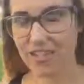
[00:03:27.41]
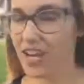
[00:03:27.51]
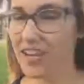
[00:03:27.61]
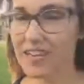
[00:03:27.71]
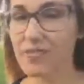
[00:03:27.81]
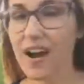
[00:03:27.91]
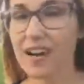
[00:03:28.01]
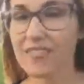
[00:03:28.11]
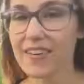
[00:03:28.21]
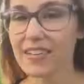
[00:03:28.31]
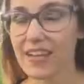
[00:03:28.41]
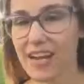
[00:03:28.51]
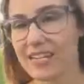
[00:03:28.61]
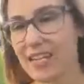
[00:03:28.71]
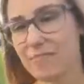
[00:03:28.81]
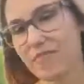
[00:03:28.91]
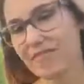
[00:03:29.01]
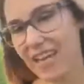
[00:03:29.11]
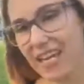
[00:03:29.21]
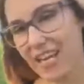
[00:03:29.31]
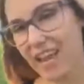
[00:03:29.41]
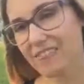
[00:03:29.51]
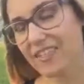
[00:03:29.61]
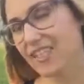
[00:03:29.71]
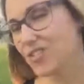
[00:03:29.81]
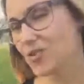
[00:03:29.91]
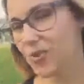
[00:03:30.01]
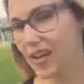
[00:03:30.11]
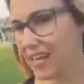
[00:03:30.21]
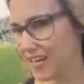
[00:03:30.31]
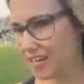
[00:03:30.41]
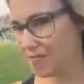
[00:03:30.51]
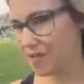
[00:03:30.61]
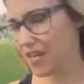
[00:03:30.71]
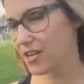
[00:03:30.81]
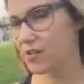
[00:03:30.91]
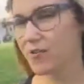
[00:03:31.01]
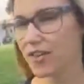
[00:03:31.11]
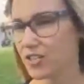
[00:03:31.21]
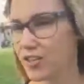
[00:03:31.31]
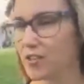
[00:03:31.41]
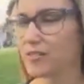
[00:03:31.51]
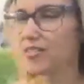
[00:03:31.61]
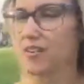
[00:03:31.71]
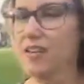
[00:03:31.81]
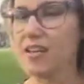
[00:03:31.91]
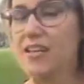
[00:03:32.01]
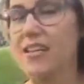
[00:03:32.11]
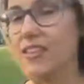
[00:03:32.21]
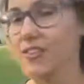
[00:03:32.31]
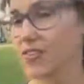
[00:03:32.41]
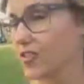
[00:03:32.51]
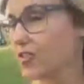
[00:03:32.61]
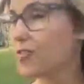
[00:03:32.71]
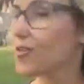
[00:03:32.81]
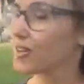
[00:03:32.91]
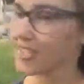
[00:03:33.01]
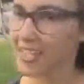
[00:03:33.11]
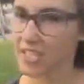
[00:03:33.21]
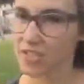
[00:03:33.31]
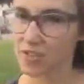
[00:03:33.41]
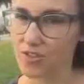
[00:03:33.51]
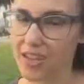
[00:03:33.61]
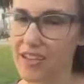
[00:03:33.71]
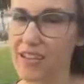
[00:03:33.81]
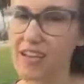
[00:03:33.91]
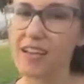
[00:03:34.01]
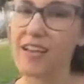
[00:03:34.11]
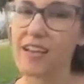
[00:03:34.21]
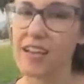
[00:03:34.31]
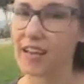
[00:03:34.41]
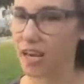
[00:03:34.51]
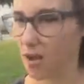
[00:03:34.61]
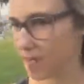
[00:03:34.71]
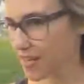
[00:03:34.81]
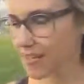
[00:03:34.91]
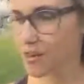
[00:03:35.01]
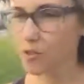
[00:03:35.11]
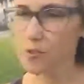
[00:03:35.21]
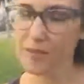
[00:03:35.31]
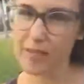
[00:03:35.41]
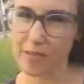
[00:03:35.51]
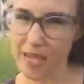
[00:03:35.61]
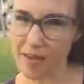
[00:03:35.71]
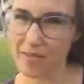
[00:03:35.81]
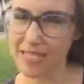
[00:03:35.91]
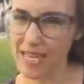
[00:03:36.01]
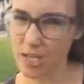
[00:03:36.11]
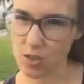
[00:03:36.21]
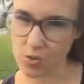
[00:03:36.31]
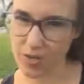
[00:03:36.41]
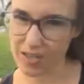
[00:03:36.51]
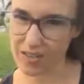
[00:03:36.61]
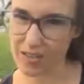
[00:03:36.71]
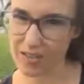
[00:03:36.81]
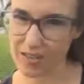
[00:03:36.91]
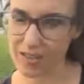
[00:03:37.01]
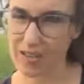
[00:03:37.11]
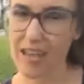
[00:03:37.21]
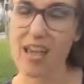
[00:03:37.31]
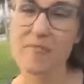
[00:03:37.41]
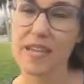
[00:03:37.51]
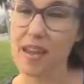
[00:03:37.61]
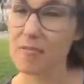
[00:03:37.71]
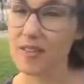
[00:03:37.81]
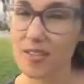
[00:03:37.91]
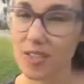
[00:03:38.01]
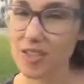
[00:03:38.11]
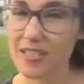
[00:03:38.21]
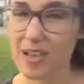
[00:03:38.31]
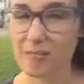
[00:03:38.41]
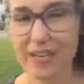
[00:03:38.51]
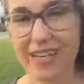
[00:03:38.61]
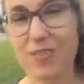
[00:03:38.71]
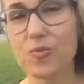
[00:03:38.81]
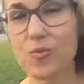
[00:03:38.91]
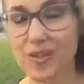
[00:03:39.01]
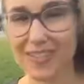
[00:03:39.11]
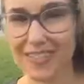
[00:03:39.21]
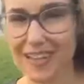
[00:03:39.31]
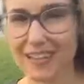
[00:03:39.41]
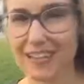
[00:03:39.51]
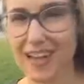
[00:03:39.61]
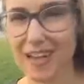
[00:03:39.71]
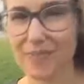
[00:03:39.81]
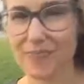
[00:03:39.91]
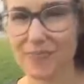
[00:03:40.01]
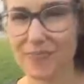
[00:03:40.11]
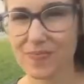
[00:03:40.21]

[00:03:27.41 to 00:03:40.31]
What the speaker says: John D. Rockefeller ended up inviting Henry to join him in a new venture he was starting in the crude oil industry, in a company that ultimately became Standard Oil and became the largest company in the world at that time.